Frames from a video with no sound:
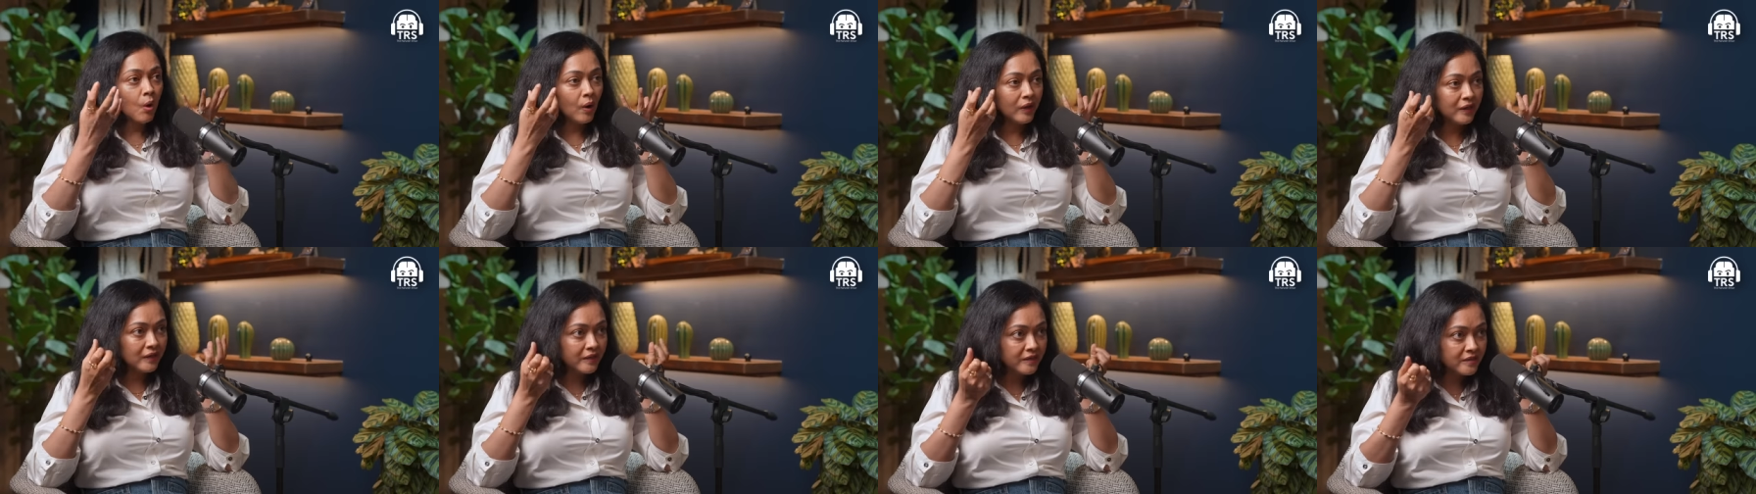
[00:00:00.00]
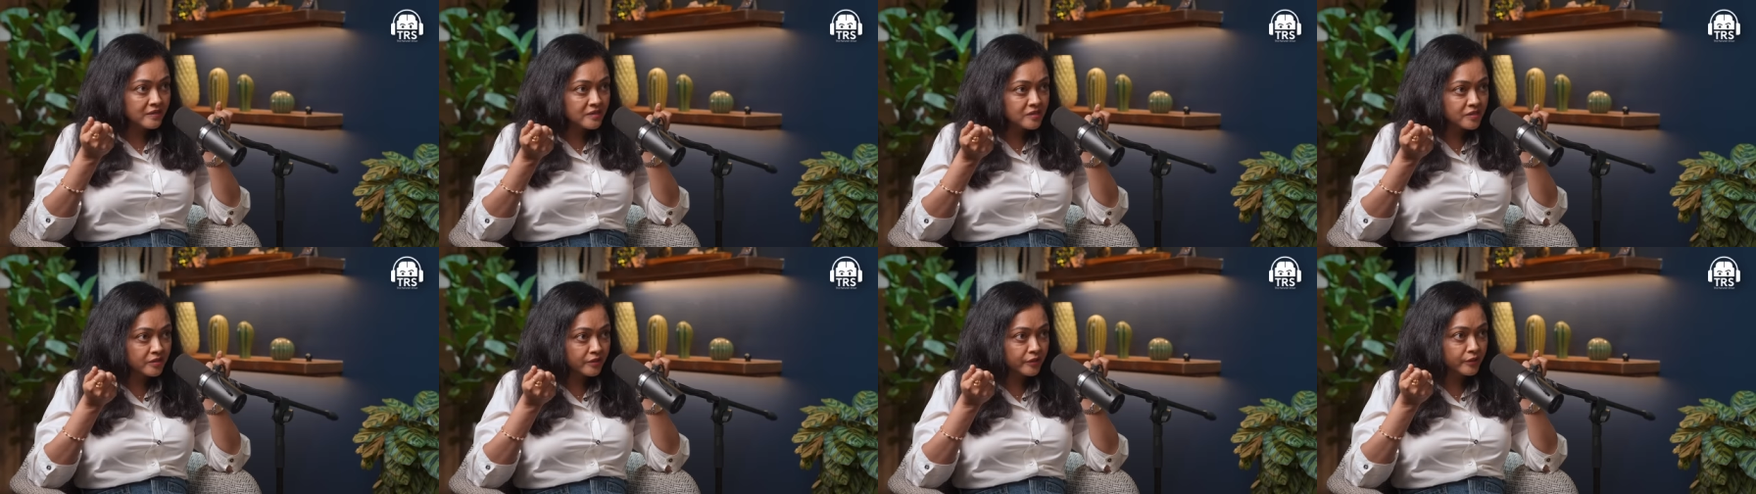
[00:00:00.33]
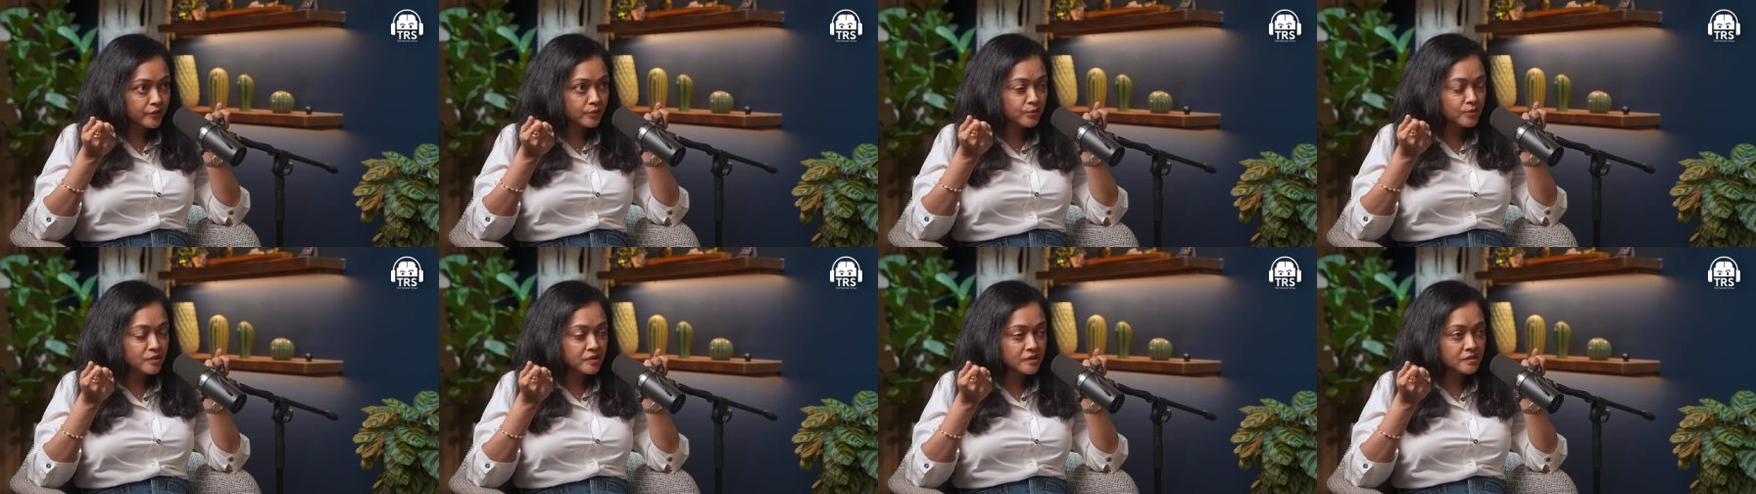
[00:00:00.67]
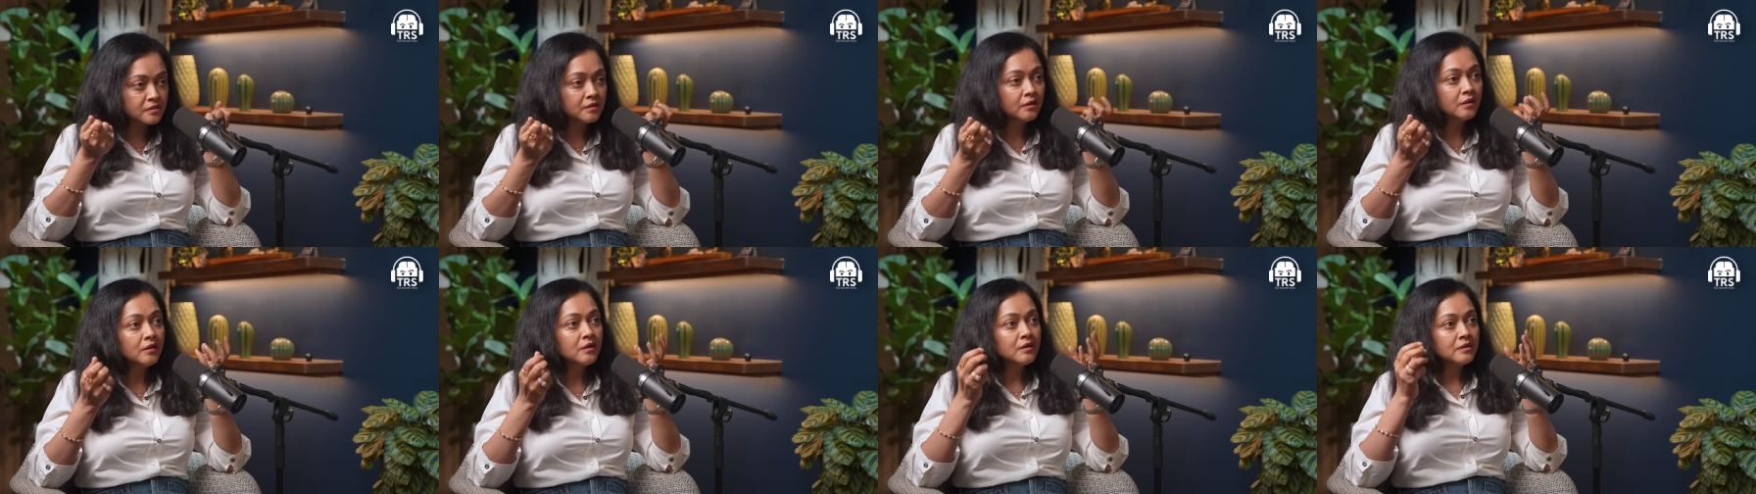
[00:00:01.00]
Oiliness
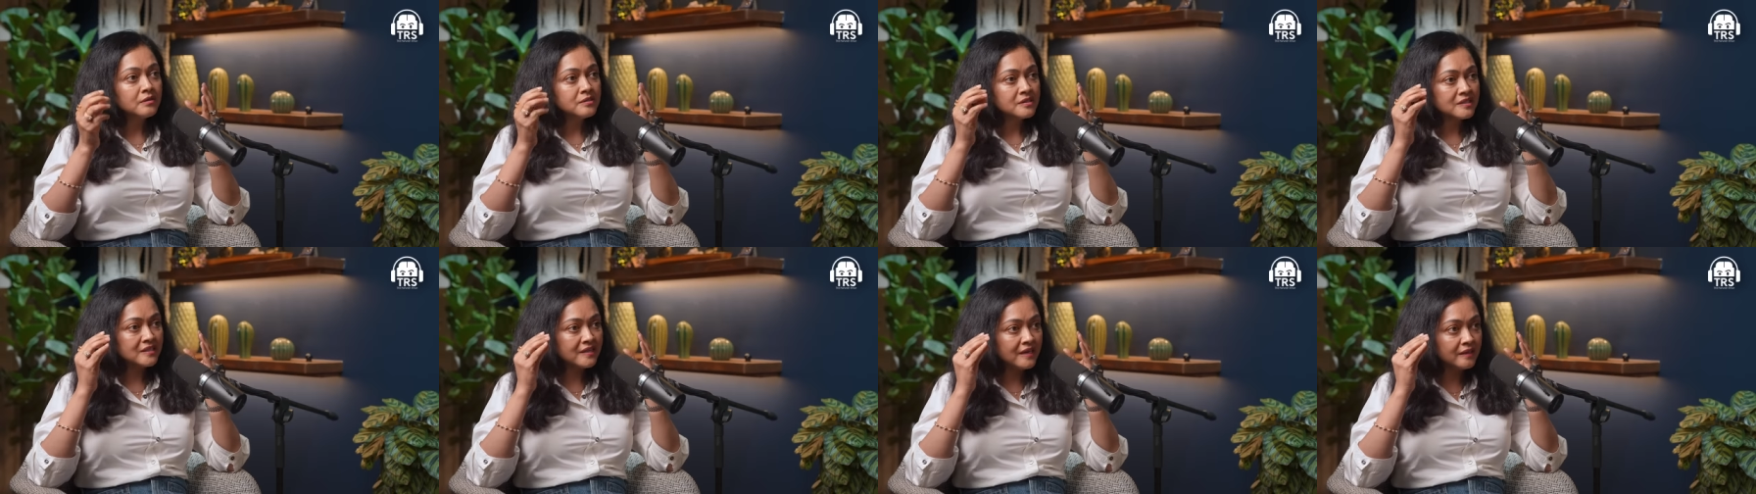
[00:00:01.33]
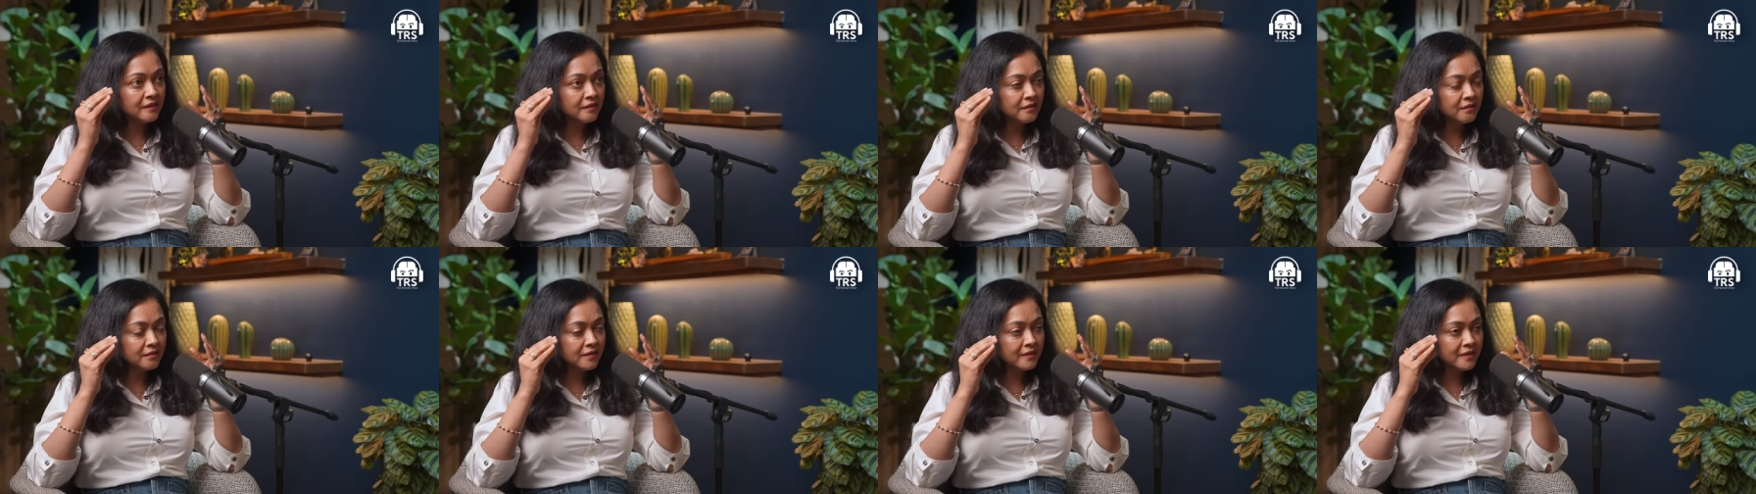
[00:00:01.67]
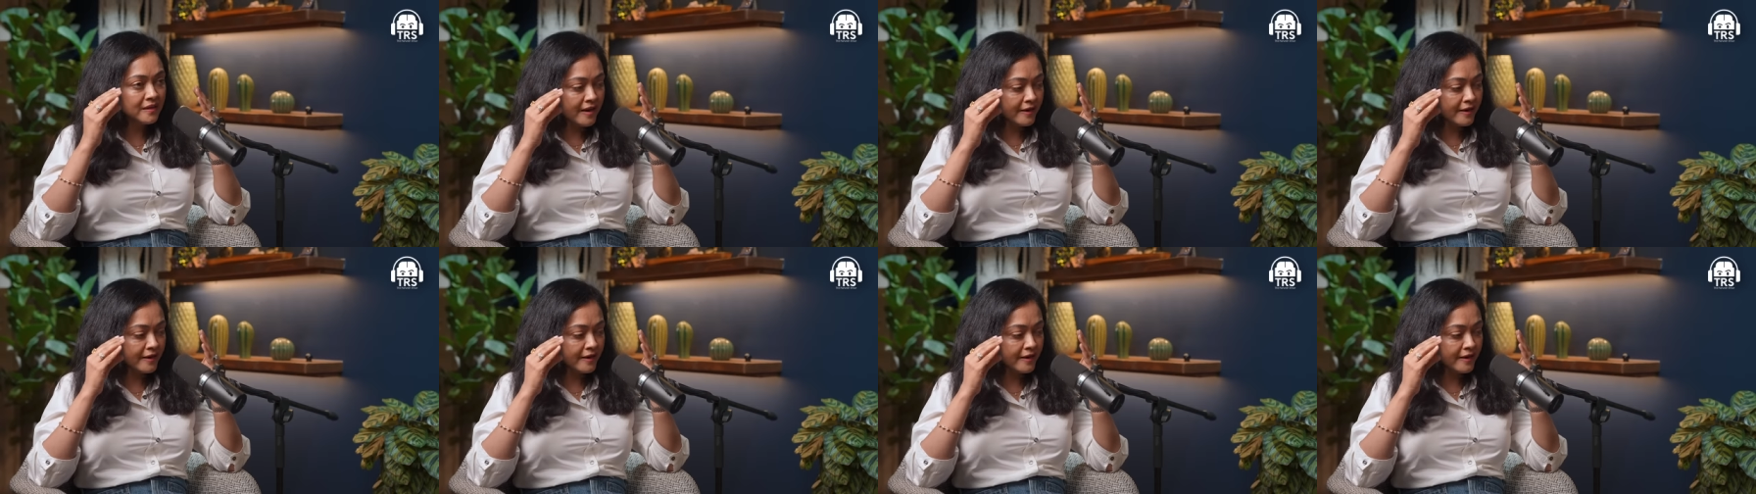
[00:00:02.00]
reduces. Skin